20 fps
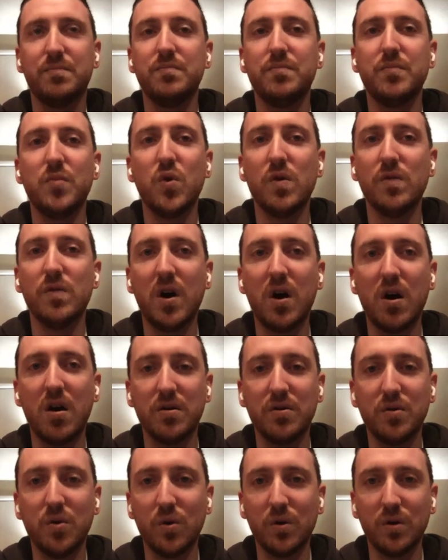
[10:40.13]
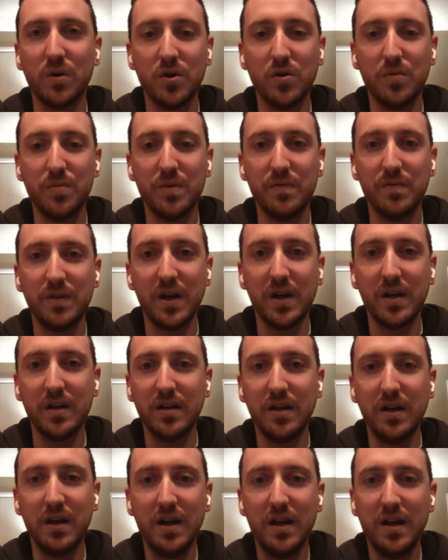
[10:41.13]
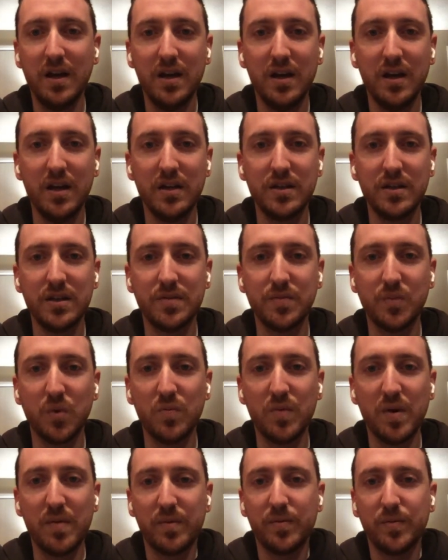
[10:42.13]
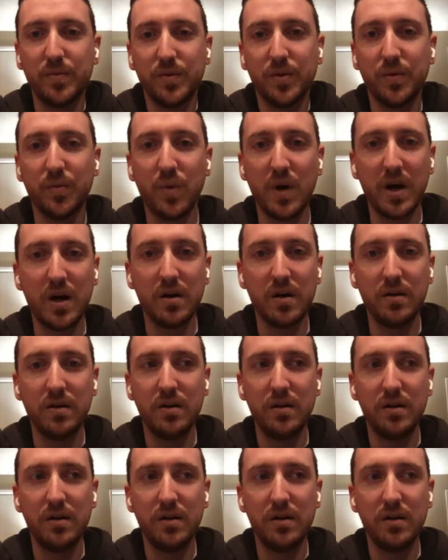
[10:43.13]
More of a hardcore Kobe fan. It's just more memorable to wear